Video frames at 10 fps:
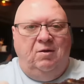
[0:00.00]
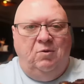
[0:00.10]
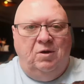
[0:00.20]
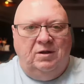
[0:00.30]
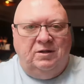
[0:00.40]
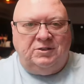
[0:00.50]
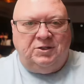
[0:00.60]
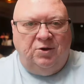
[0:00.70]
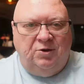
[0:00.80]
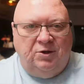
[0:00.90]
wanted to
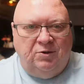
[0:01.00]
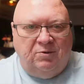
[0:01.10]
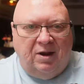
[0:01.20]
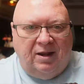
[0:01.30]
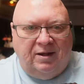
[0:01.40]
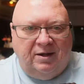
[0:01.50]
show you right